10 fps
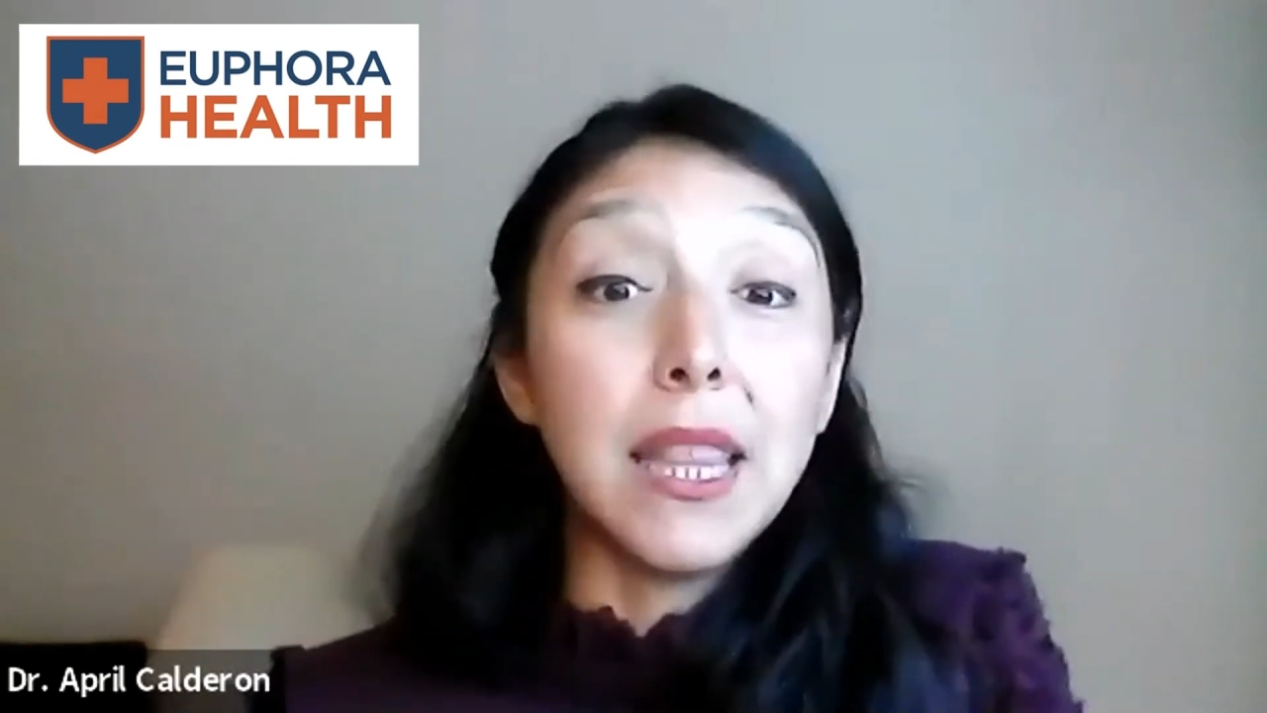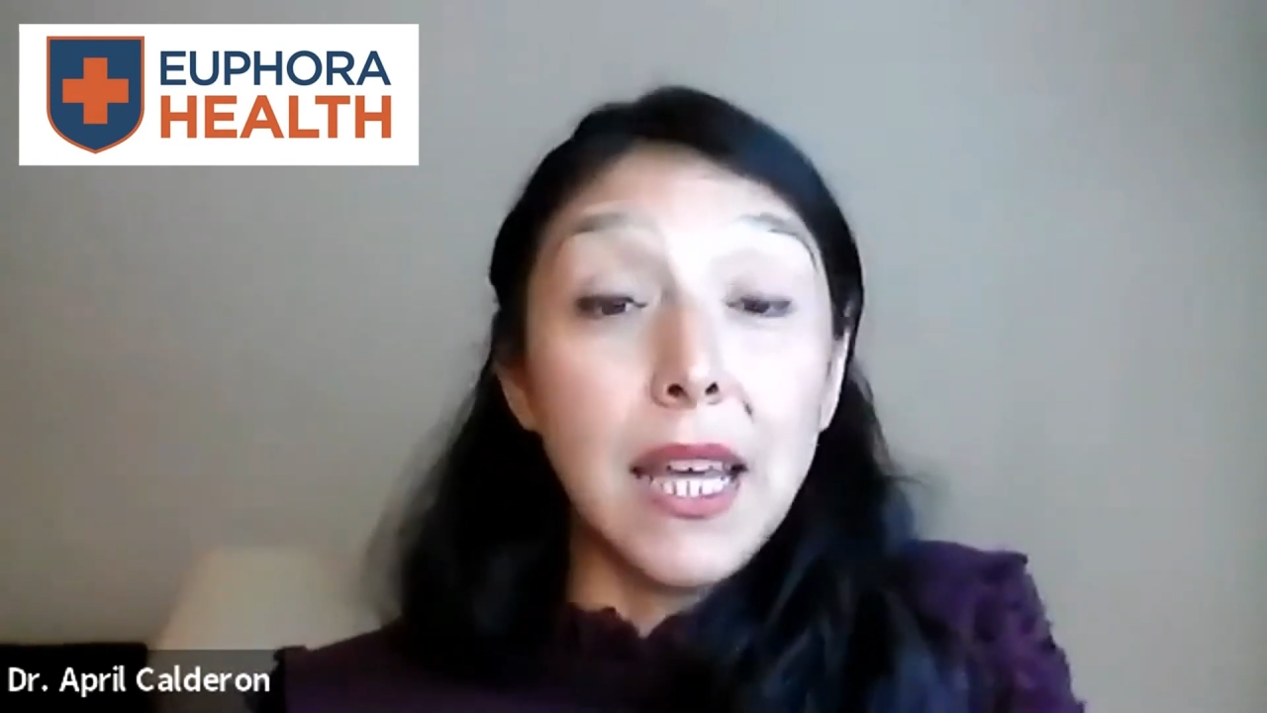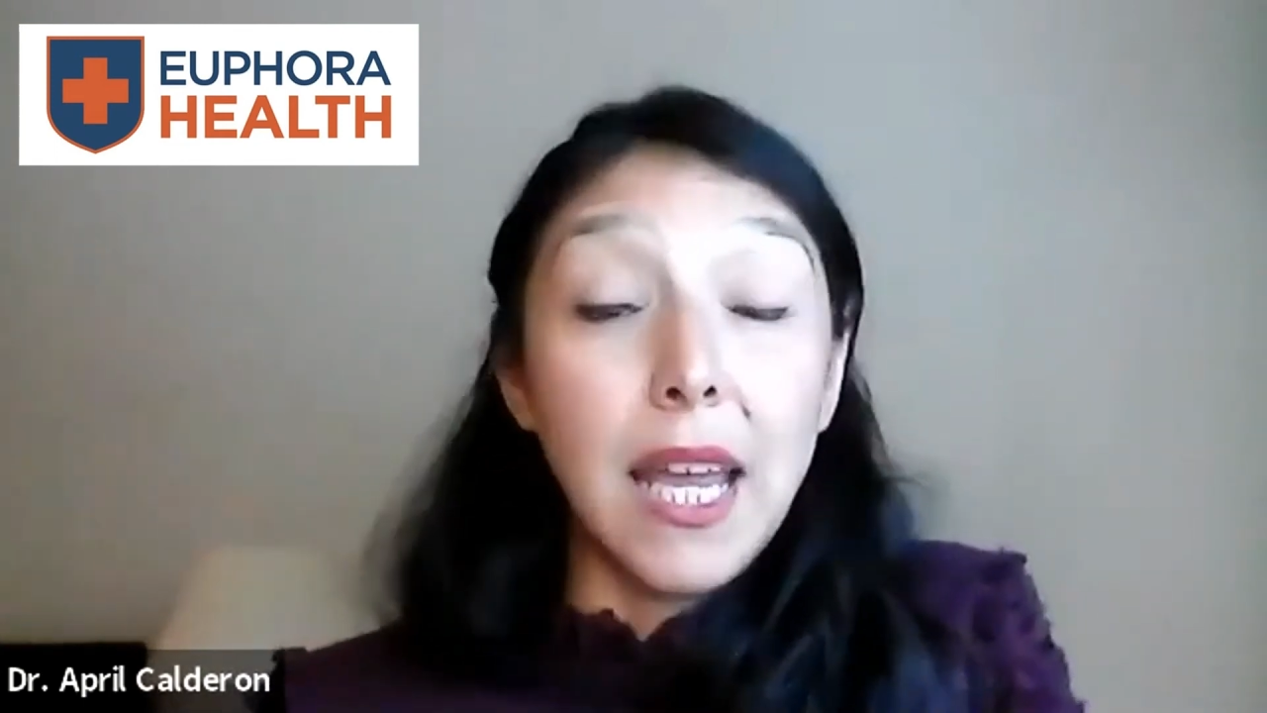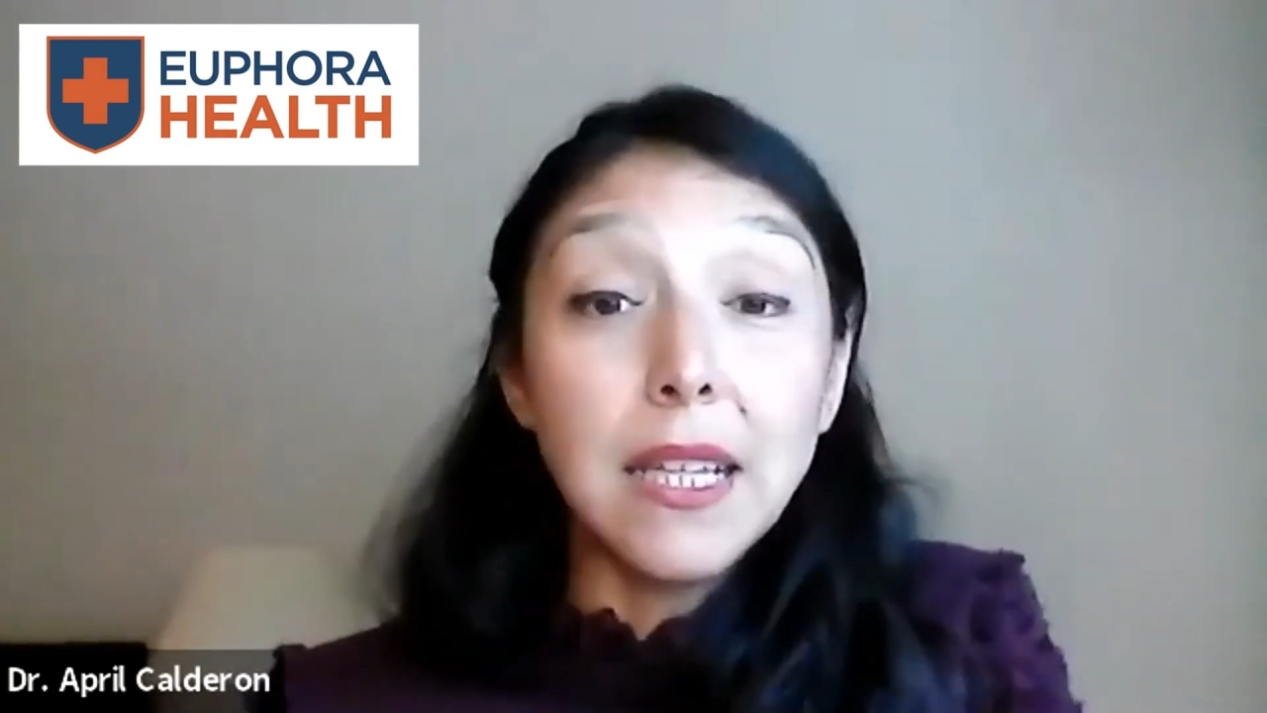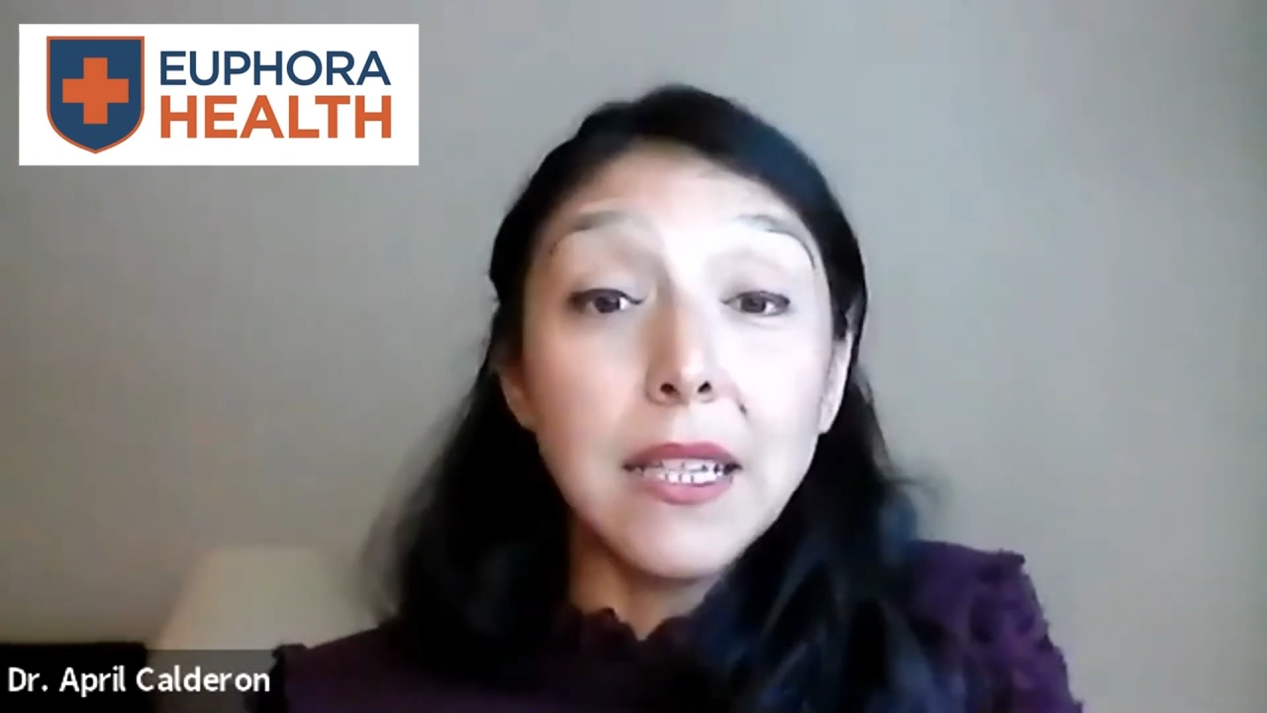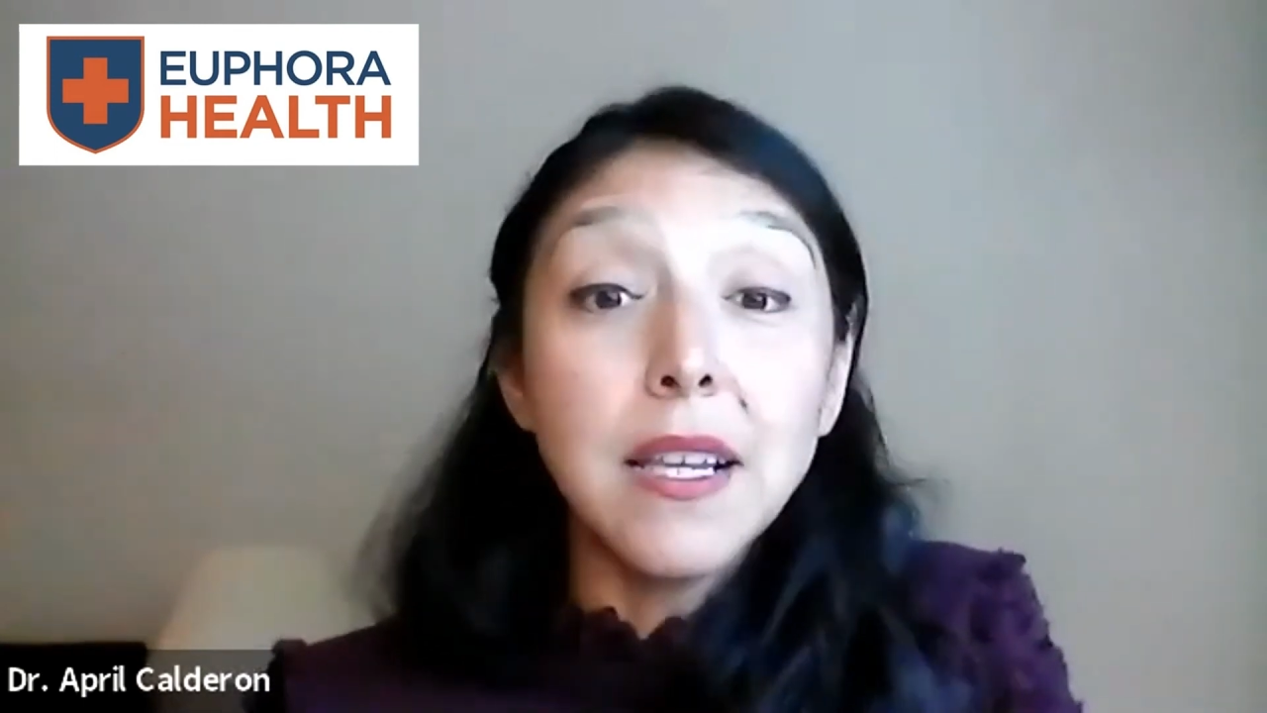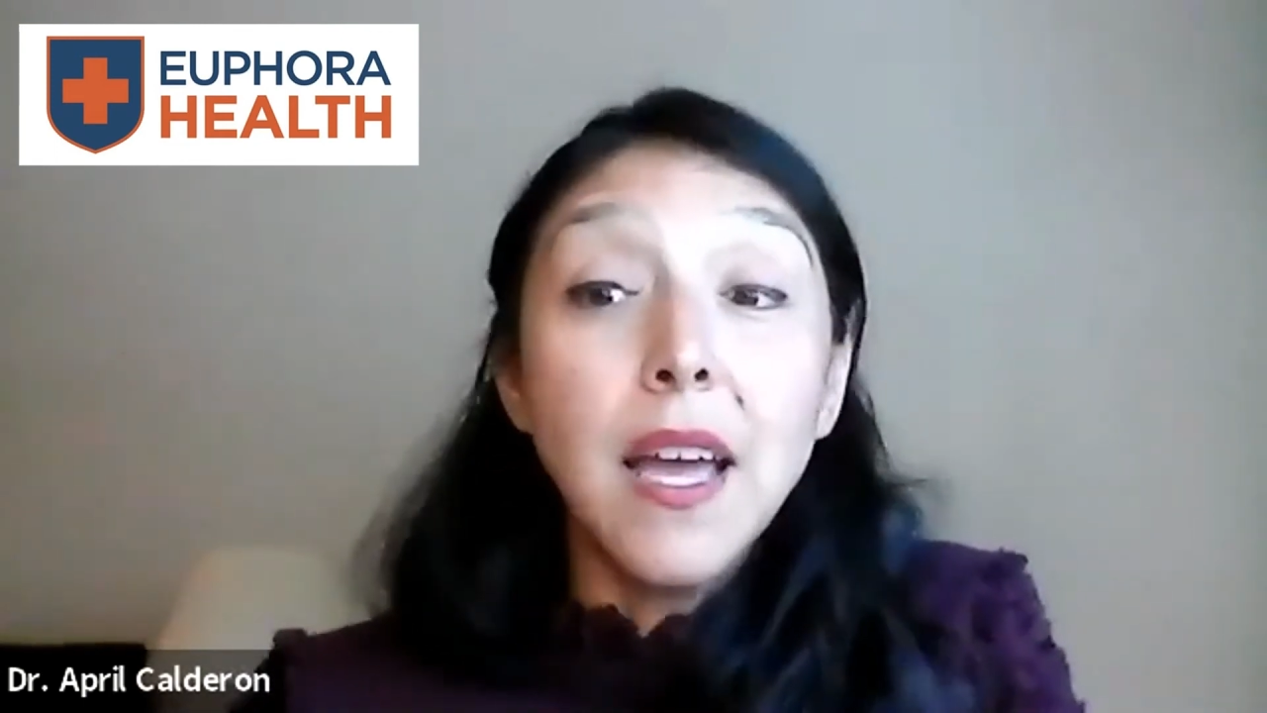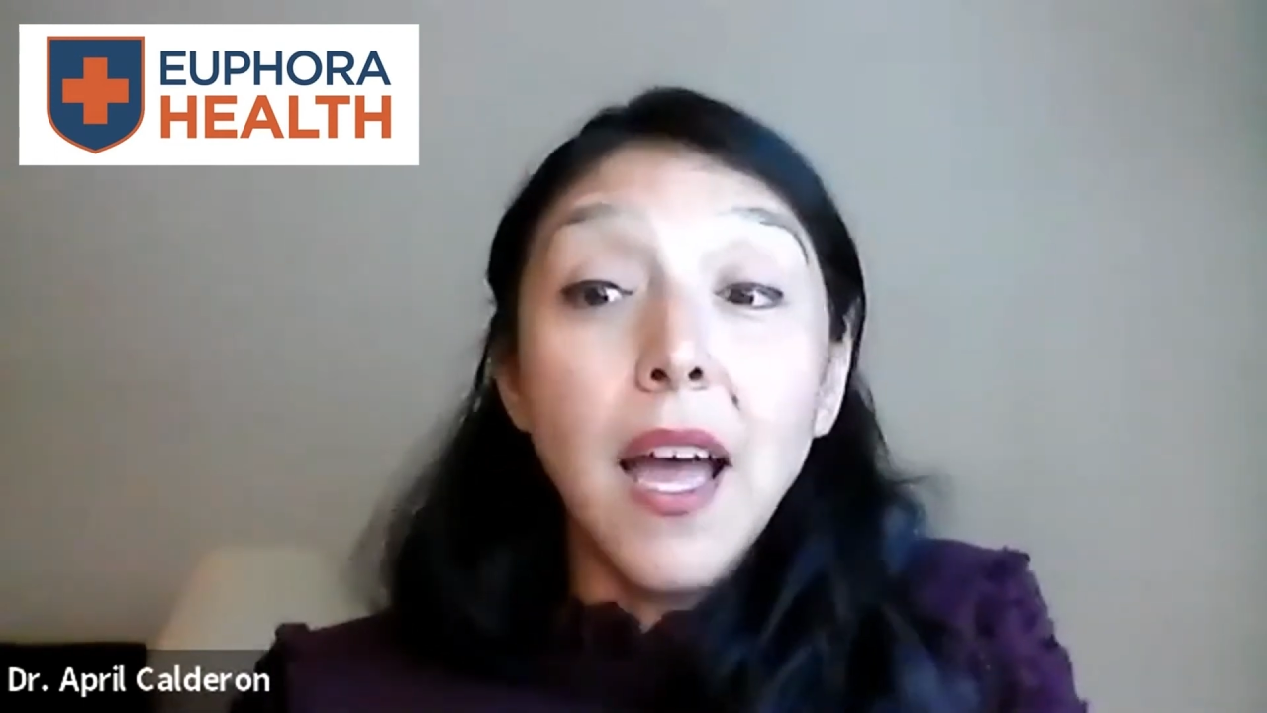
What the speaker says: things,